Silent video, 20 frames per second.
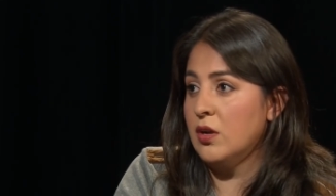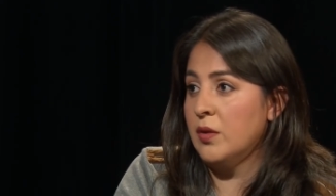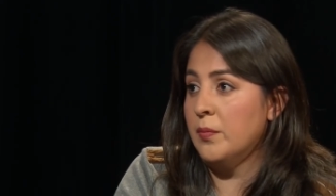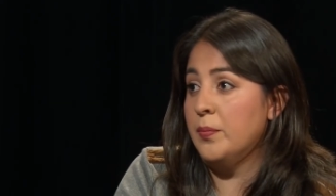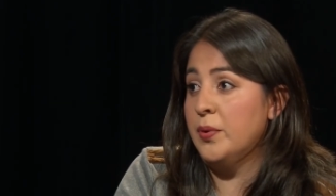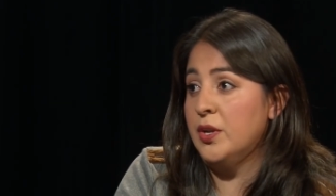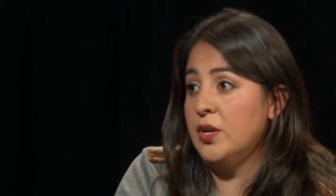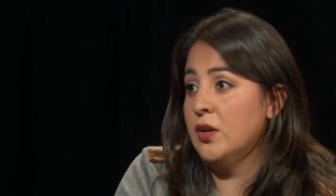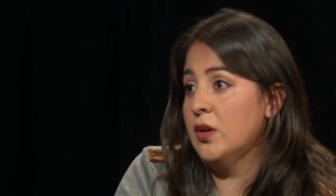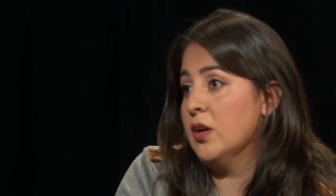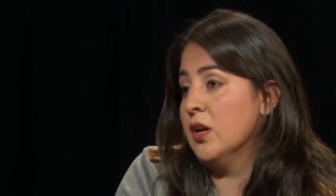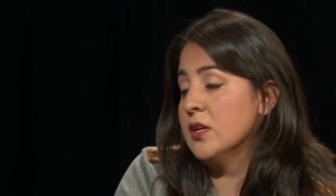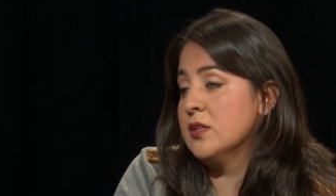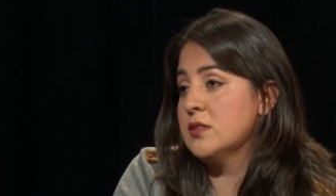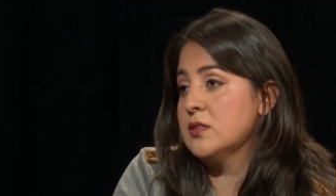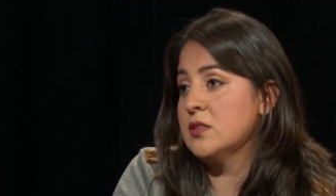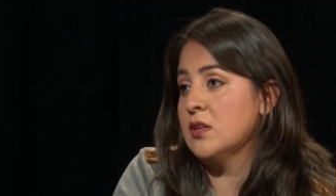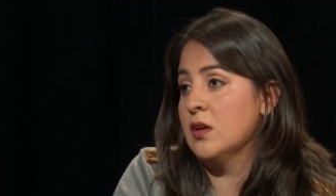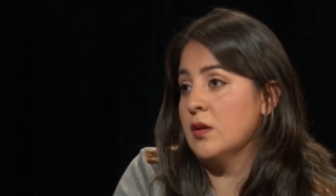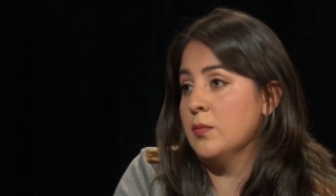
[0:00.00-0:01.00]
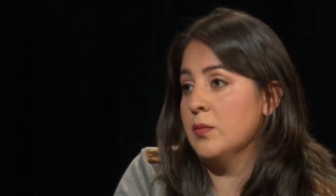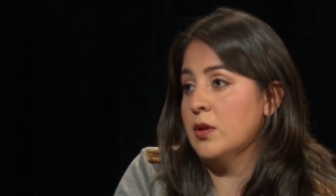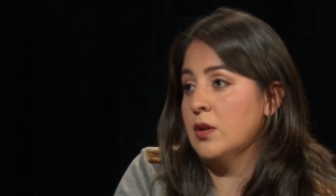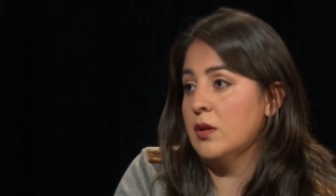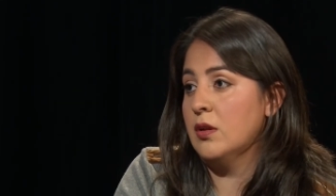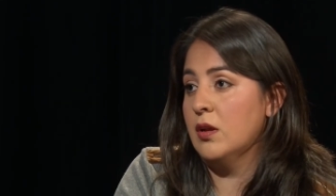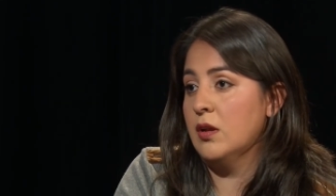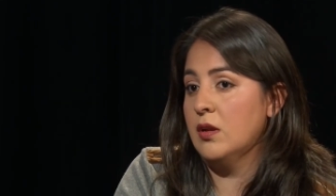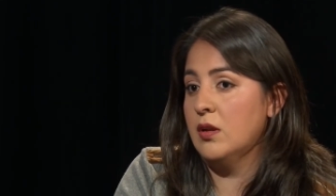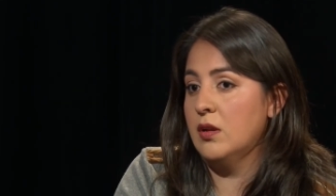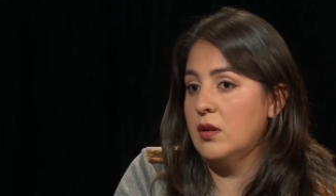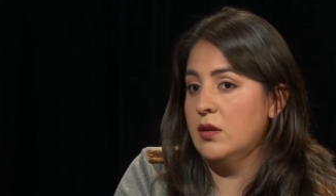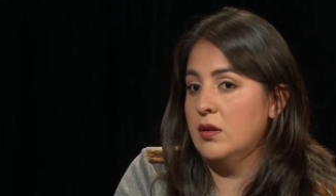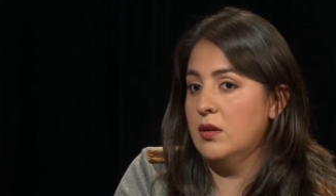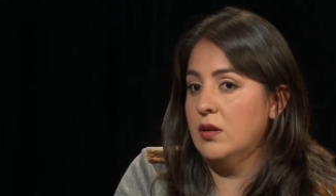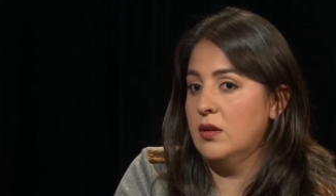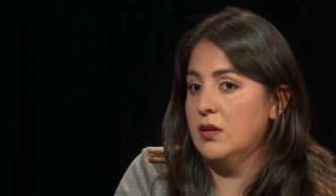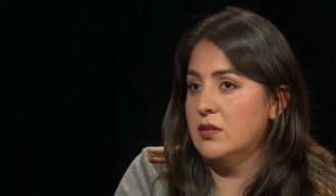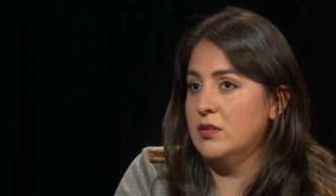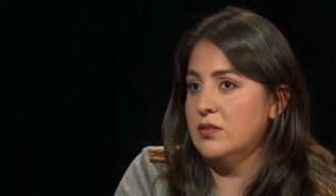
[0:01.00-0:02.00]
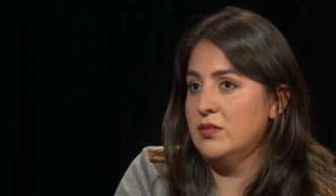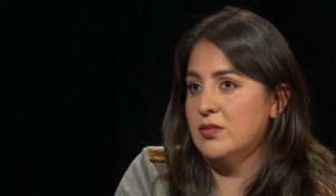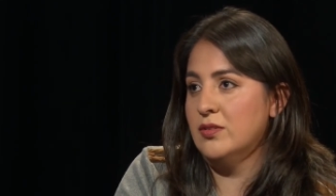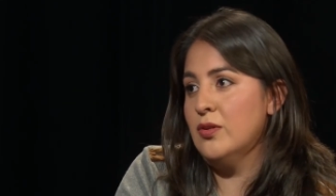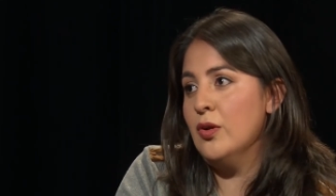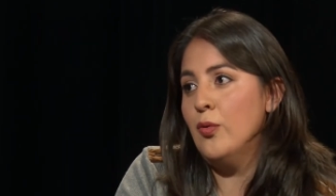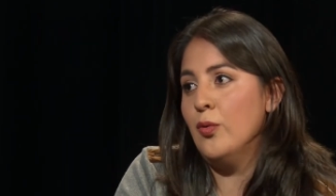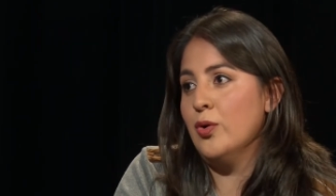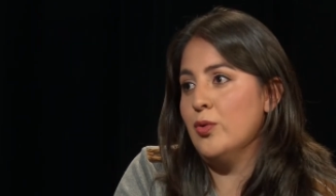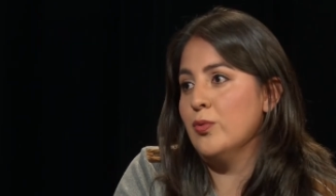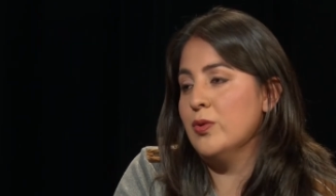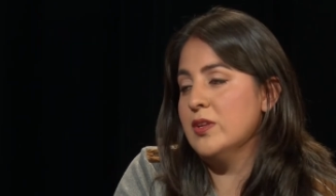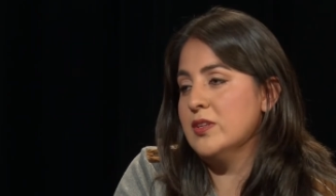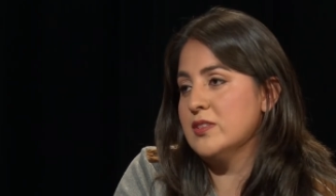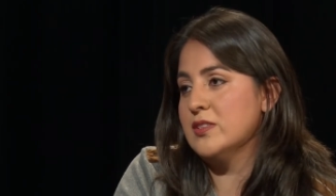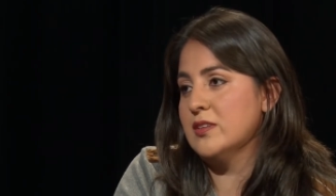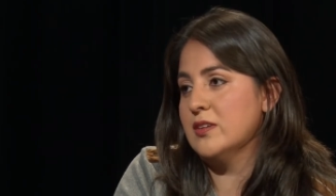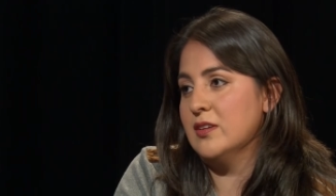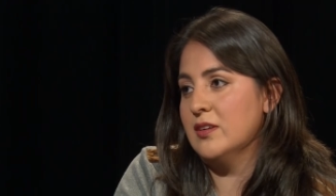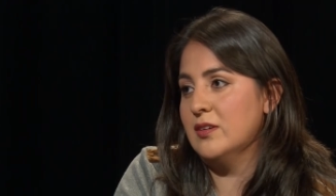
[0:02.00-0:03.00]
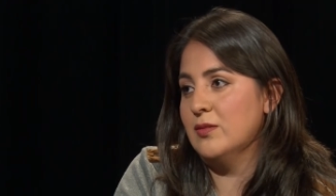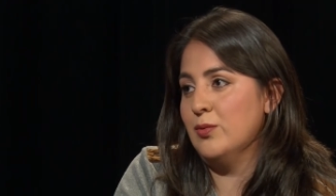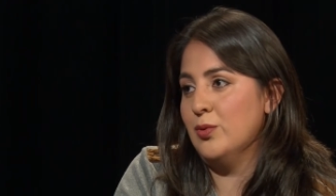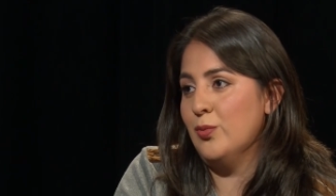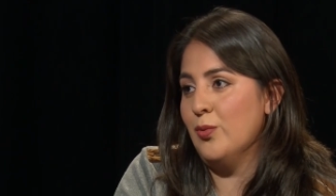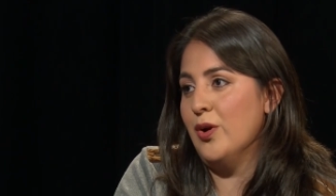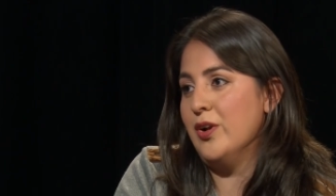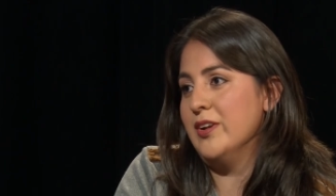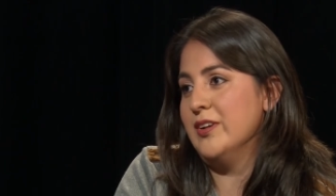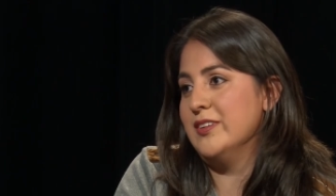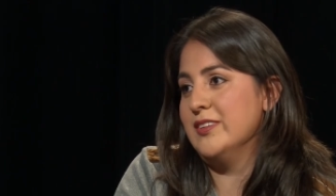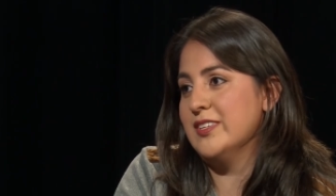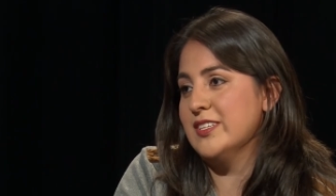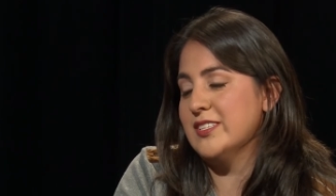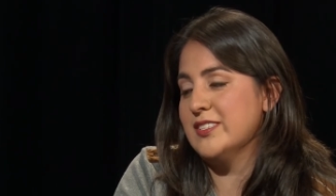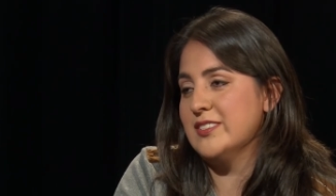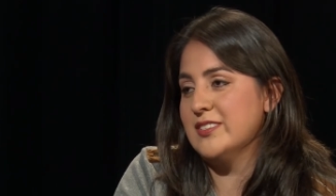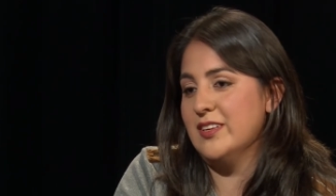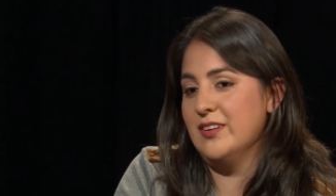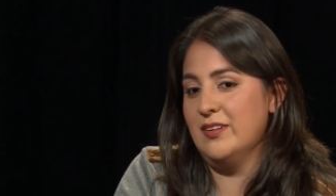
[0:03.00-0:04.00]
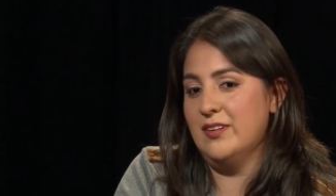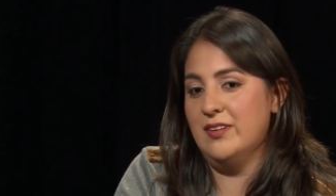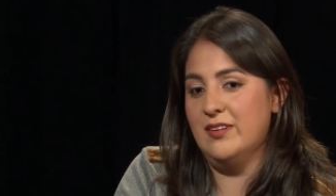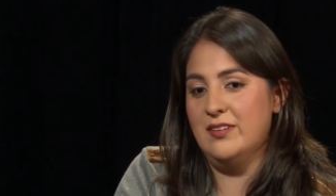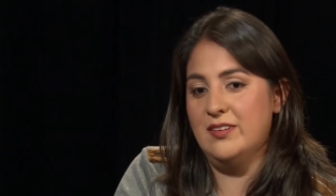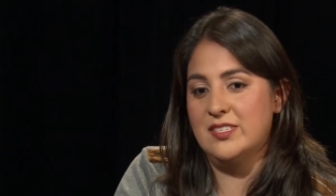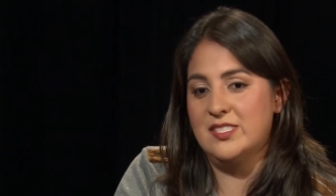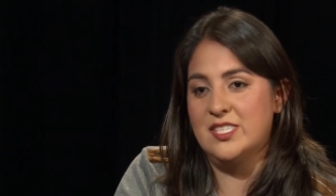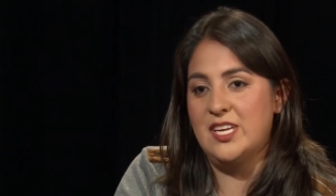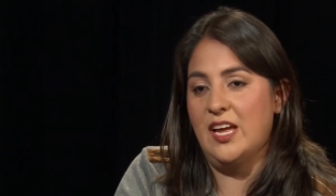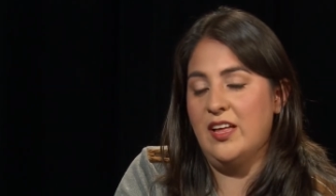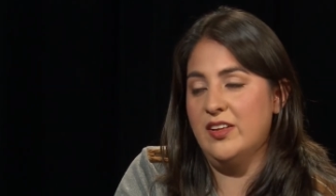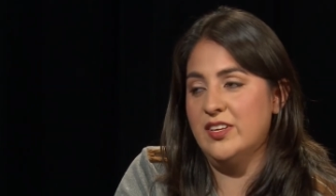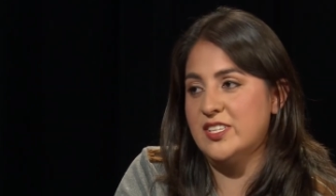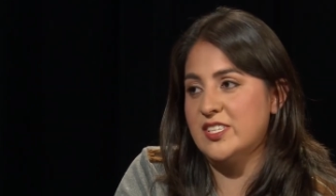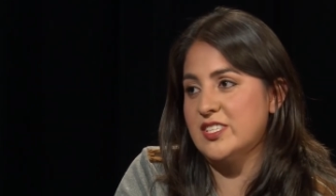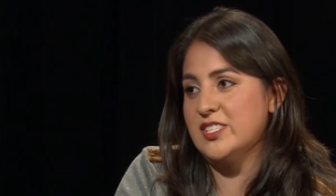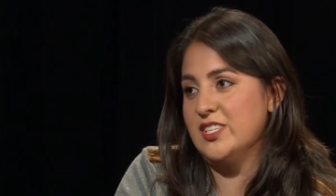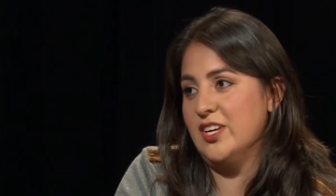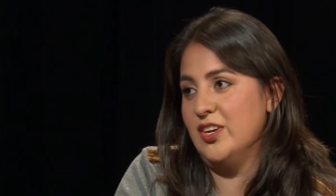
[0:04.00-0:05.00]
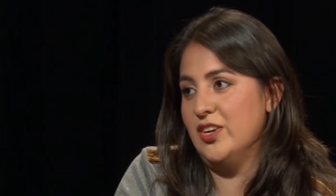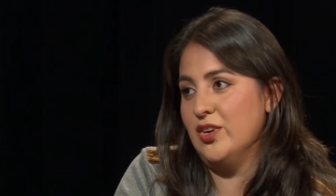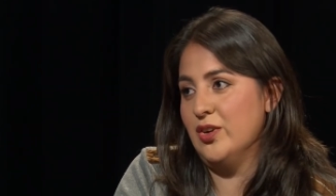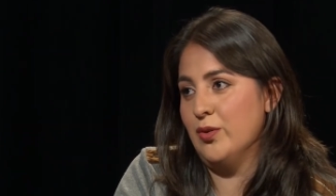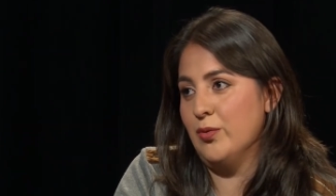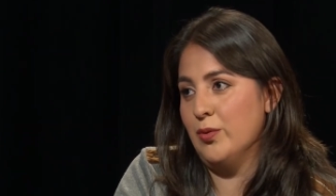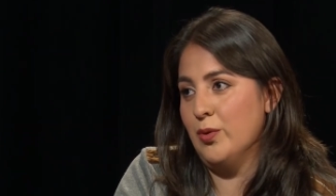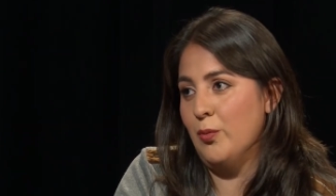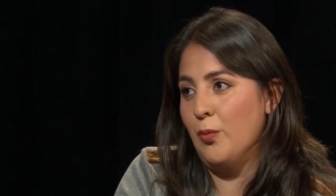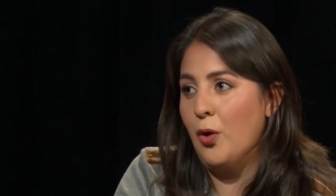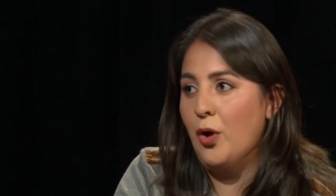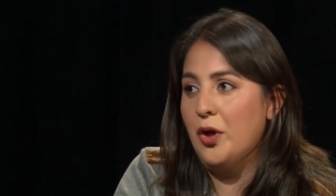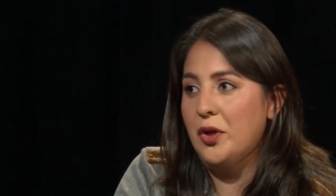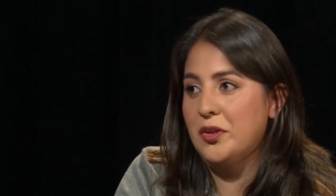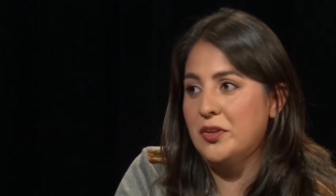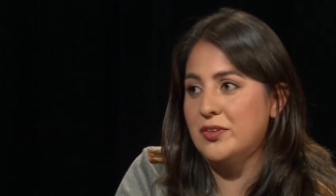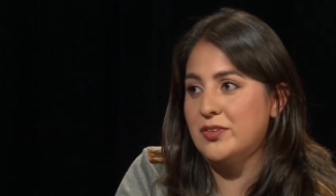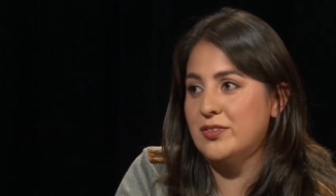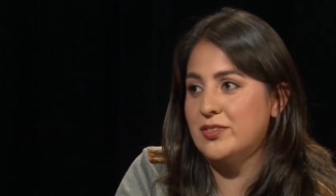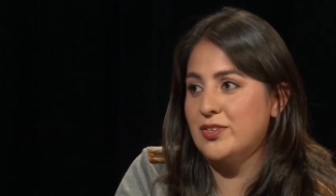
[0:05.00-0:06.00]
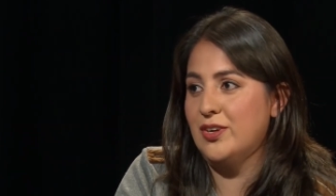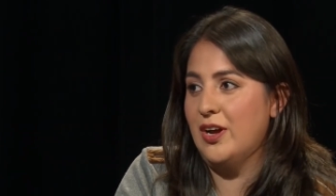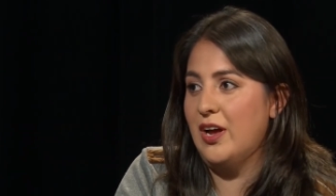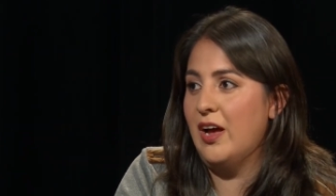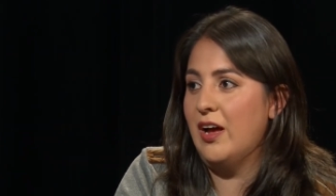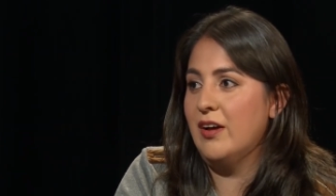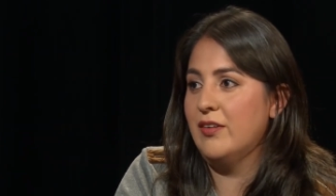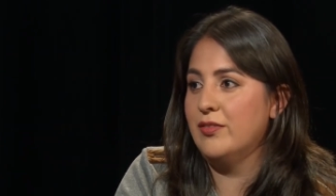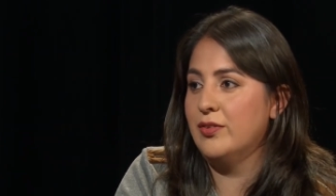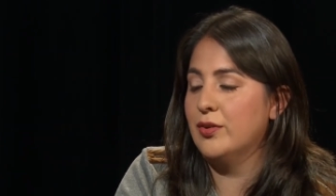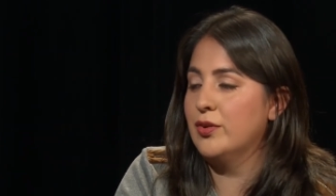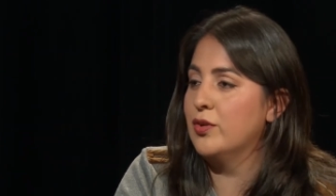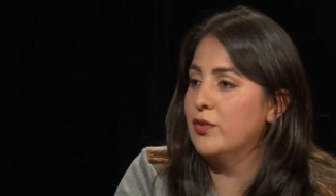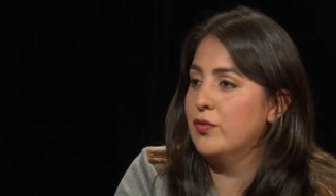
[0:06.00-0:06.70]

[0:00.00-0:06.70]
competing against them, and, and no one wins. It, uh, we want this and this talent to stay here. We want to mm-hmm. have their mm-hmm.